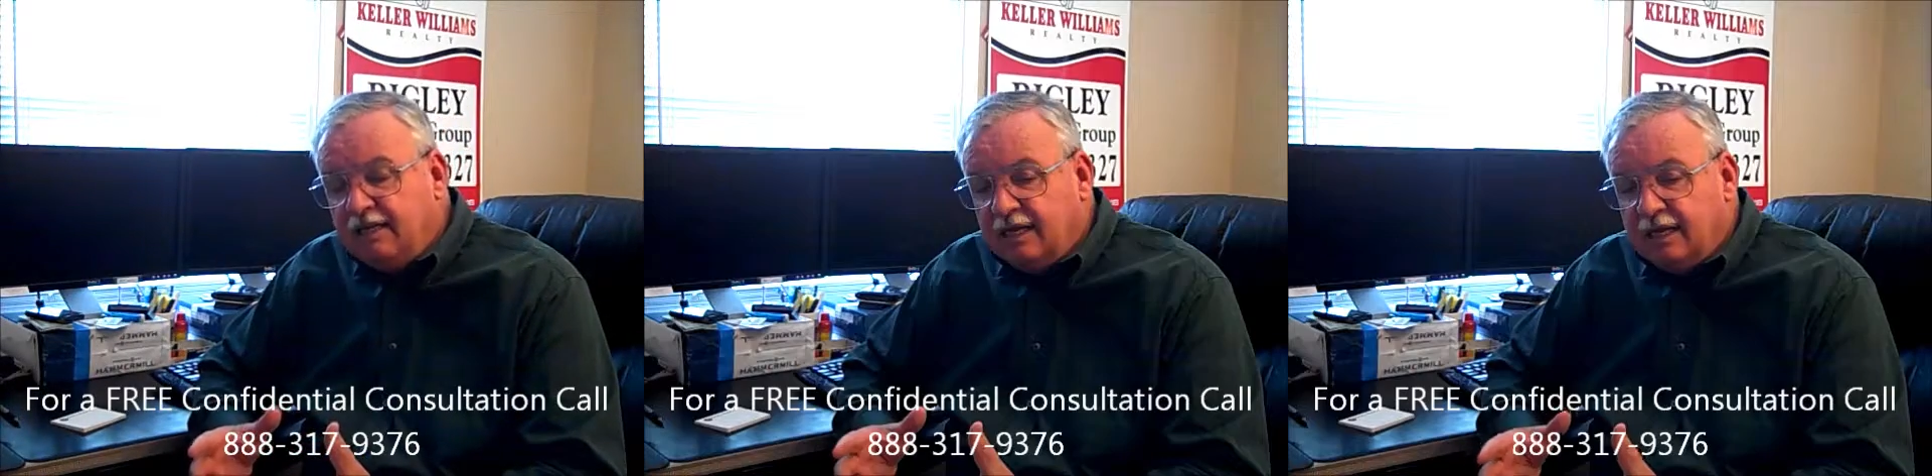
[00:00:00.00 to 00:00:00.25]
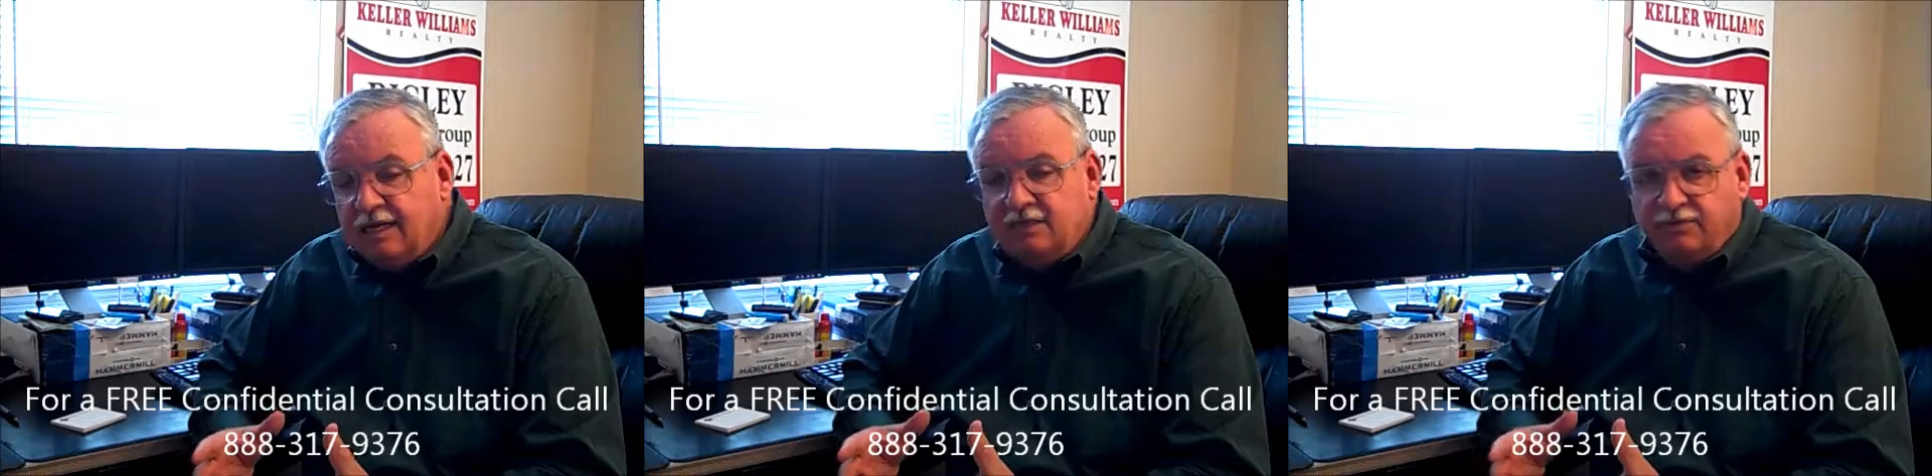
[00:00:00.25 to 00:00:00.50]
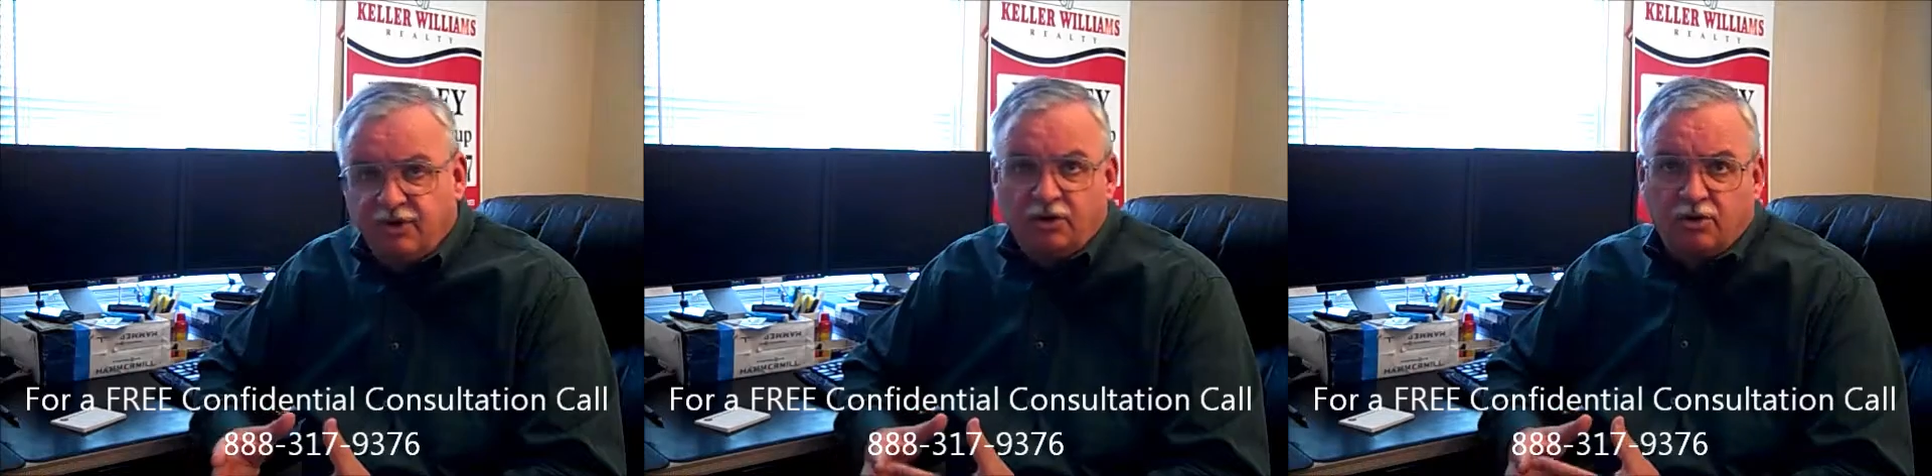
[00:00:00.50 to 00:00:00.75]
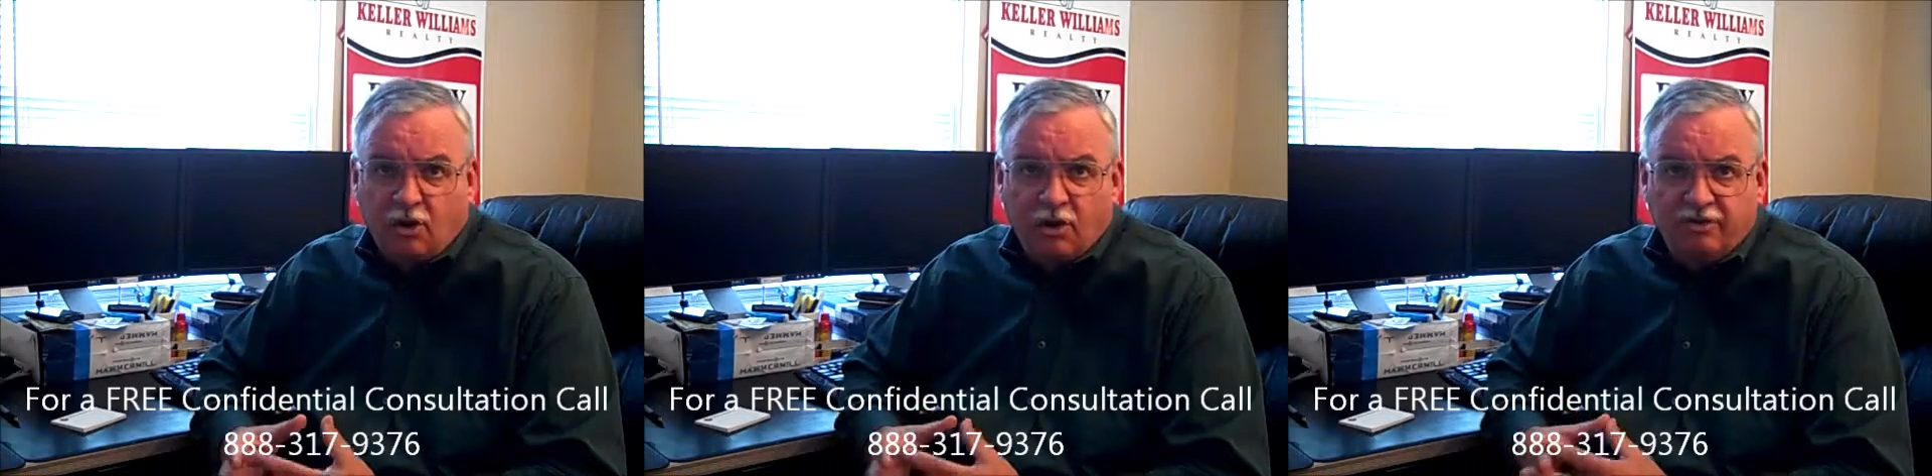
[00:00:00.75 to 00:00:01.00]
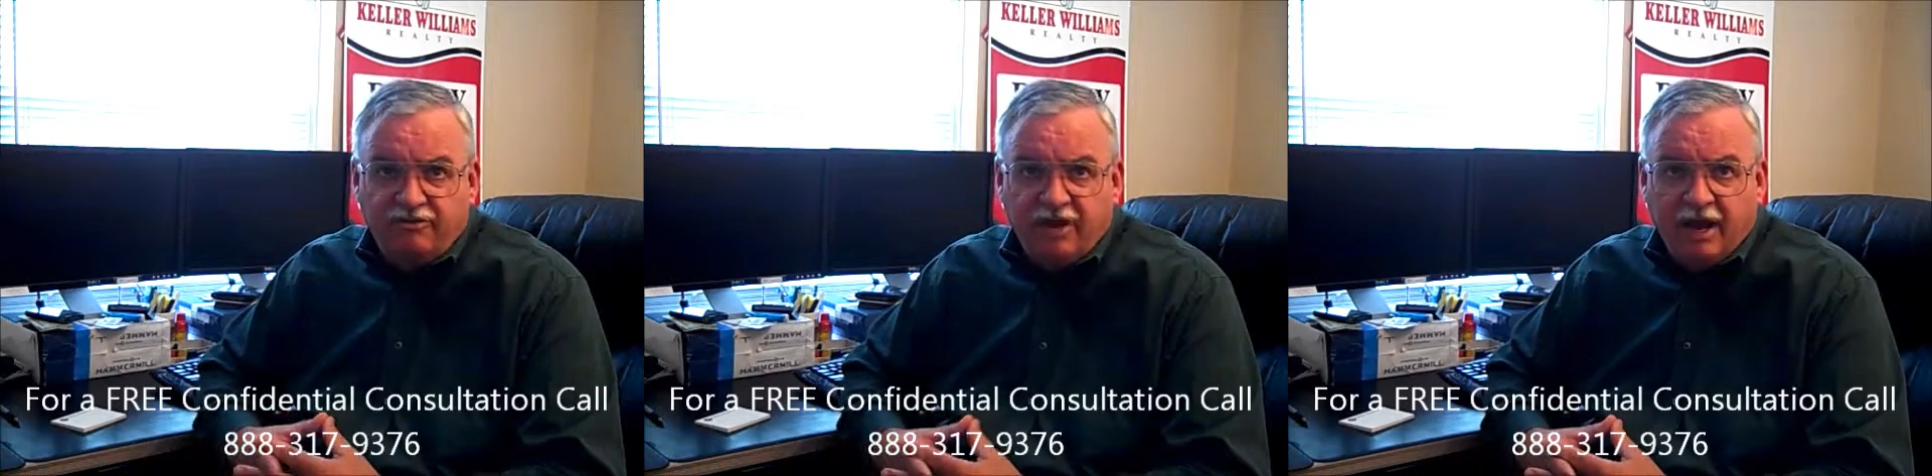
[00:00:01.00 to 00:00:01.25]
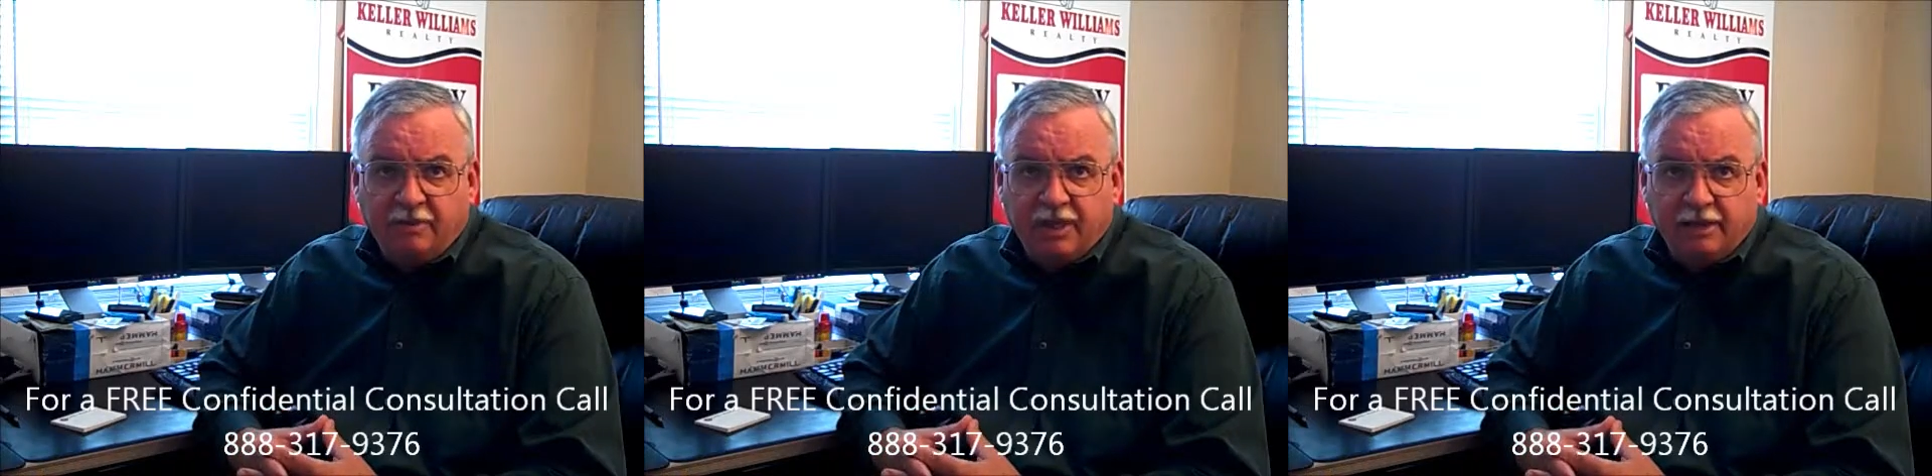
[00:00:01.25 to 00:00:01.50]
the needs of their growing
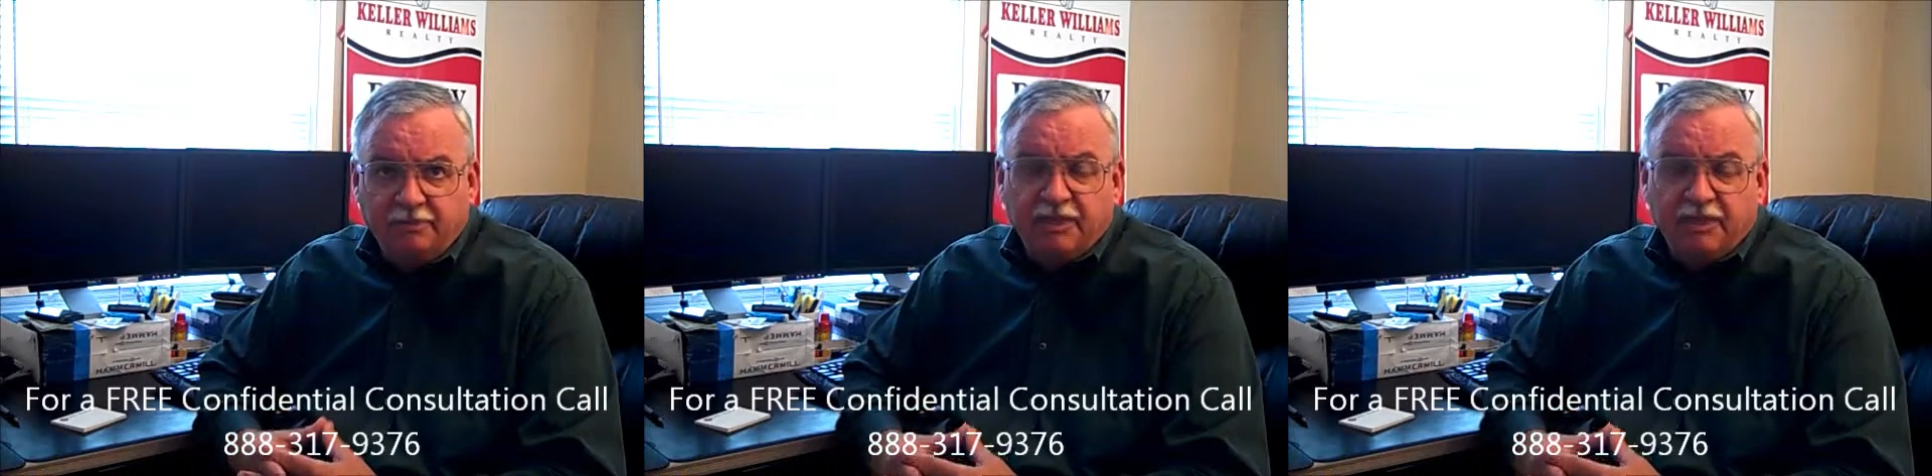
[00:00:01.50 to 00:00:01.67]
family.